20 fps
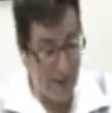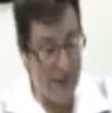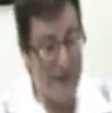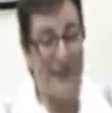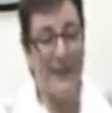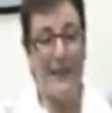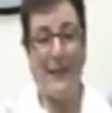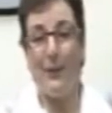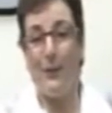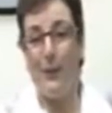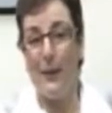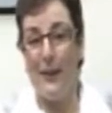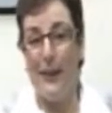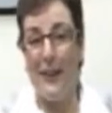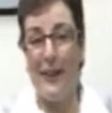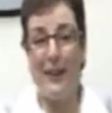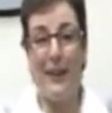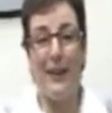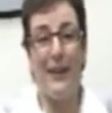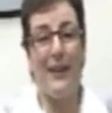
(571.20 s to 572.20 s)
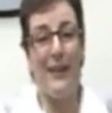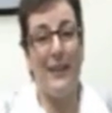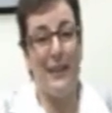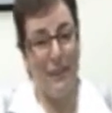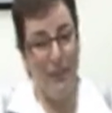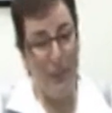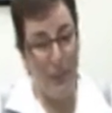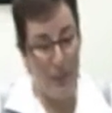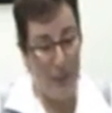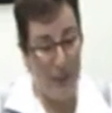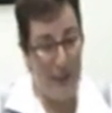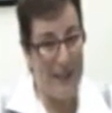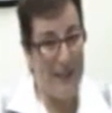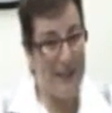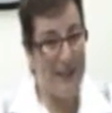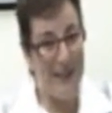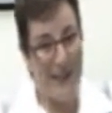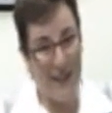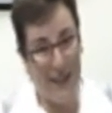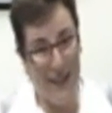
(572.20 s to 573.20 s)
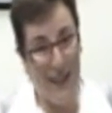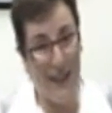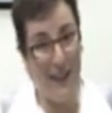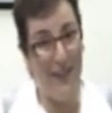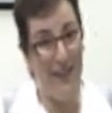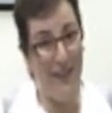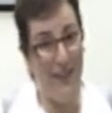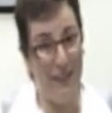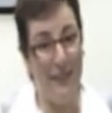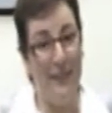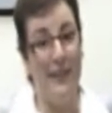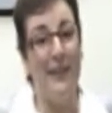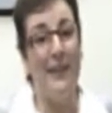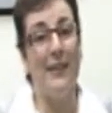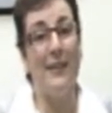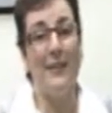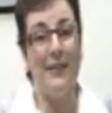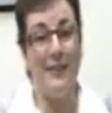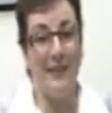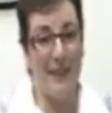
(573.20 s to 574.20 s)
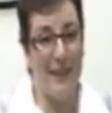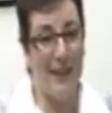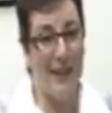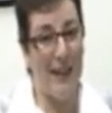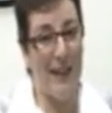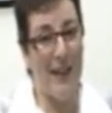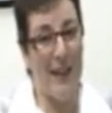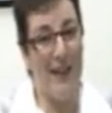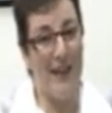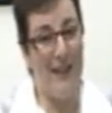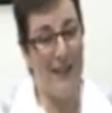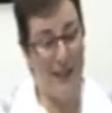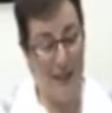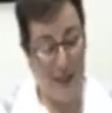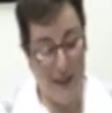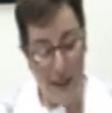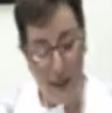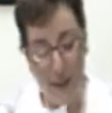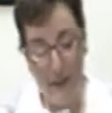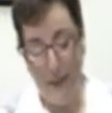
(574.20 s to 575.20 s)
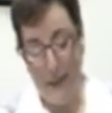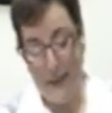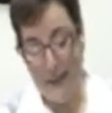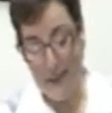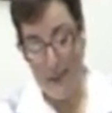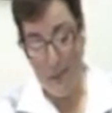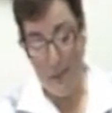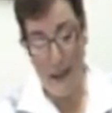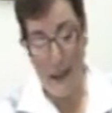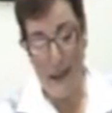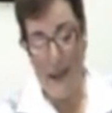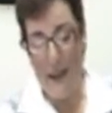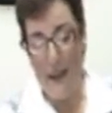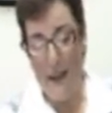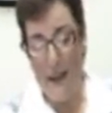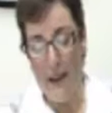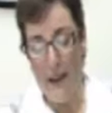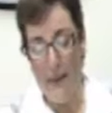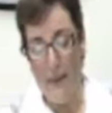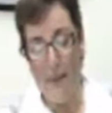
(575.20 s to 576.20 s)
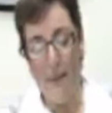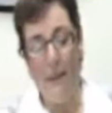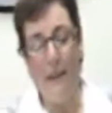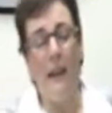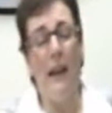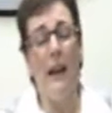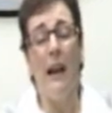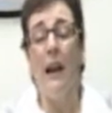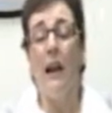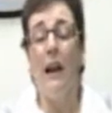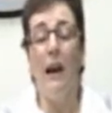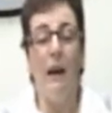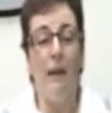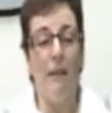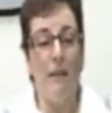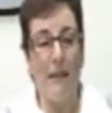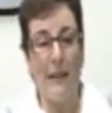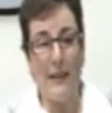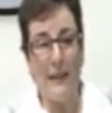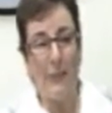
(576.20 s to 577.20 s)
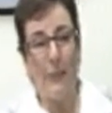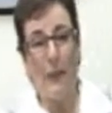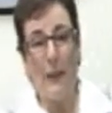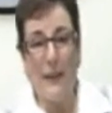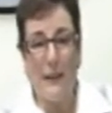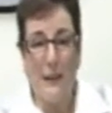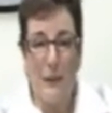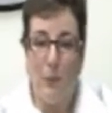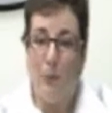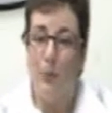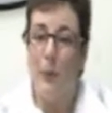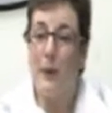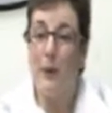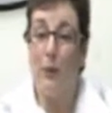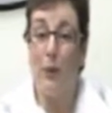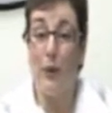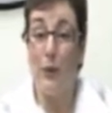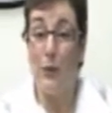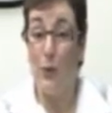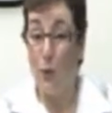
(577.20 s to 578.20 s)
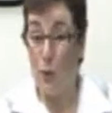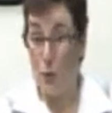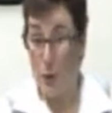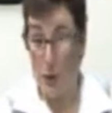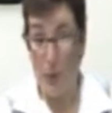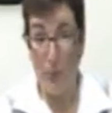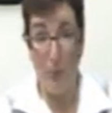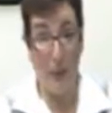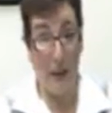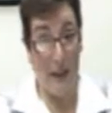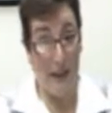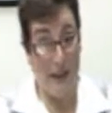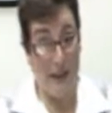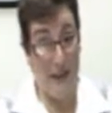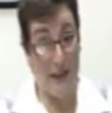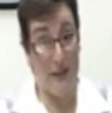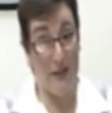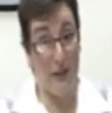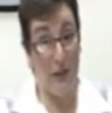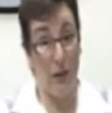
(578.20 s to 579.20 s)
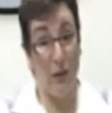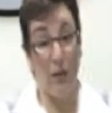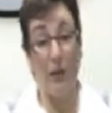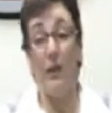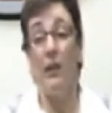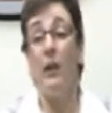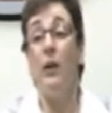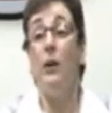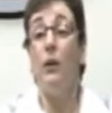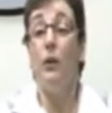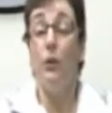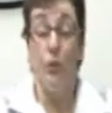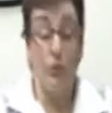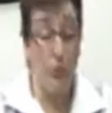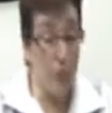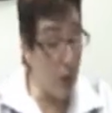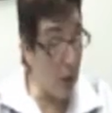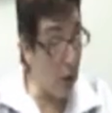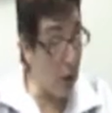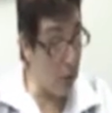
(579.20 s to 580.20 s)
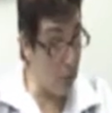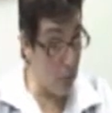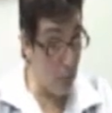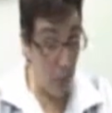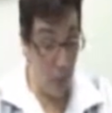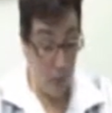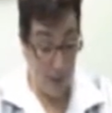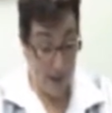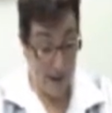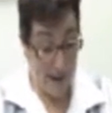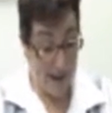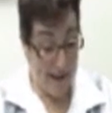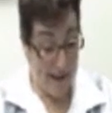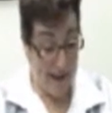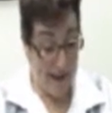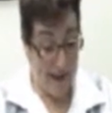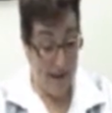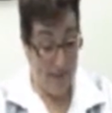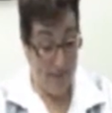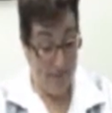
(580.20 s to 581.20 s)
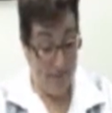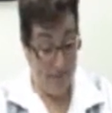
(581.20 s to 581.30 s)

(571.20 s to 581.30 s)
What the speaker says: just see what other information I have to add to your resume. A resume should be 1 or 2 pages long, no more than that.